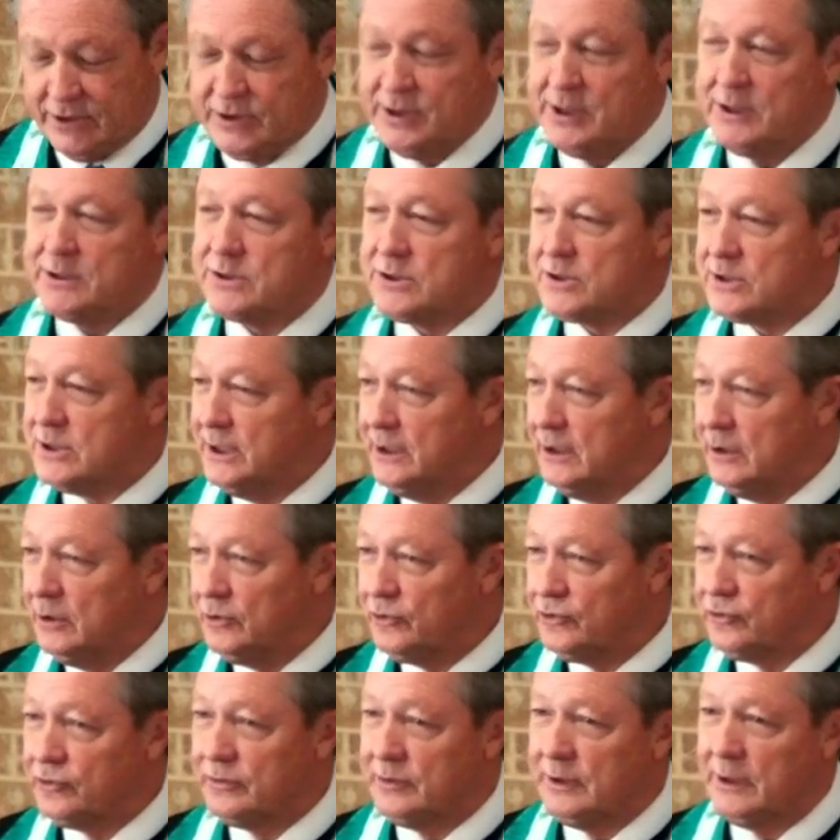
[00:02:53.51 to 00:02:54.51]
Jesus
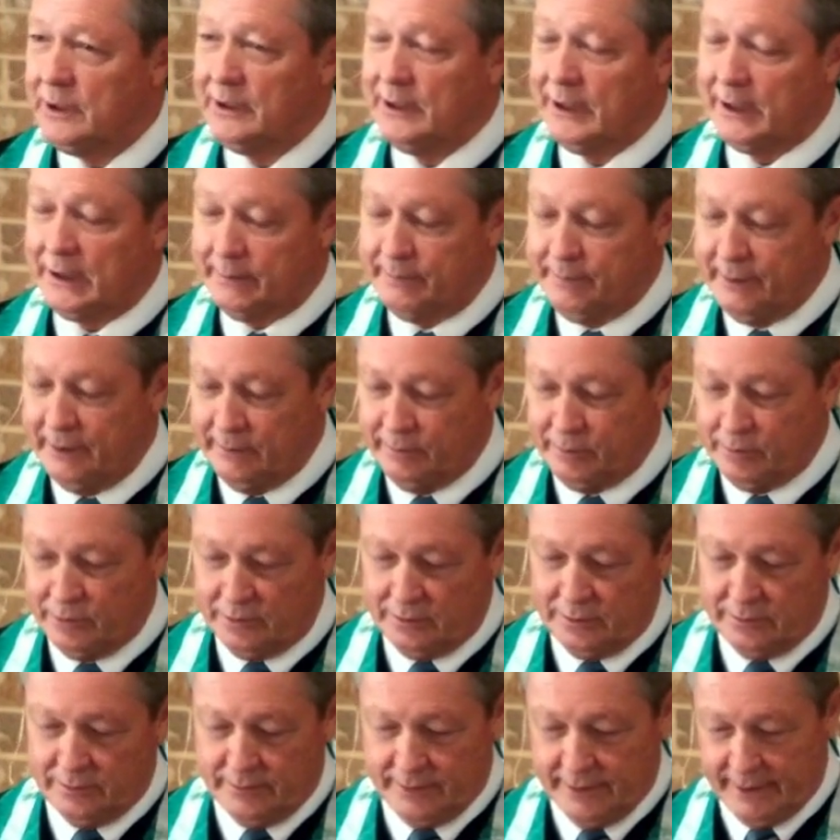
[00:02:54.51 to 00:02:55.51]
heals a lot of
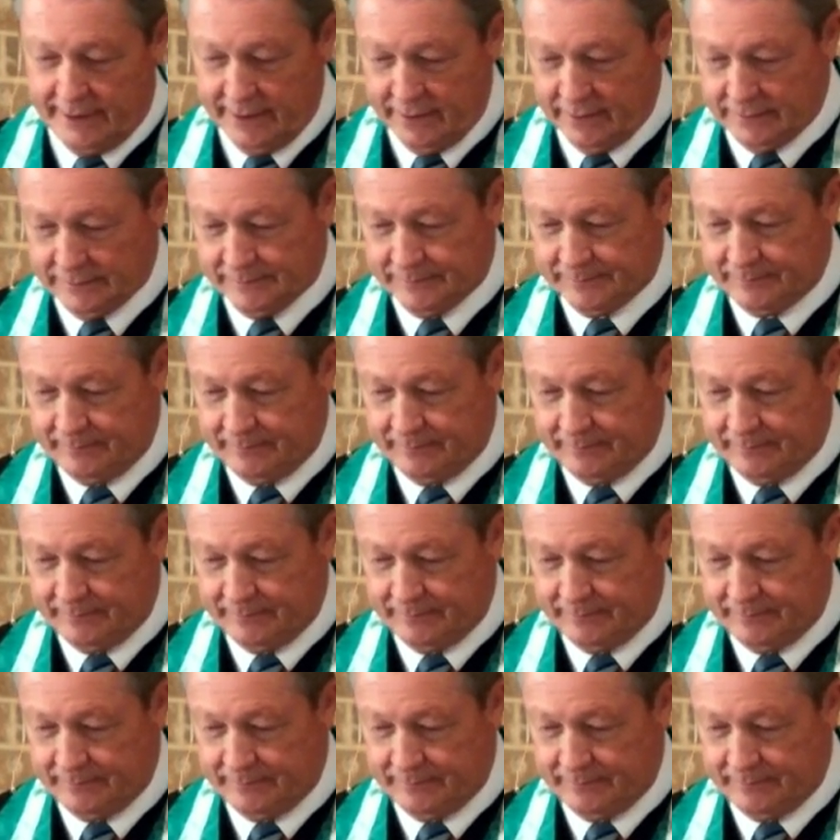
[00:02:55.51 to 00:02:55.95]
people there.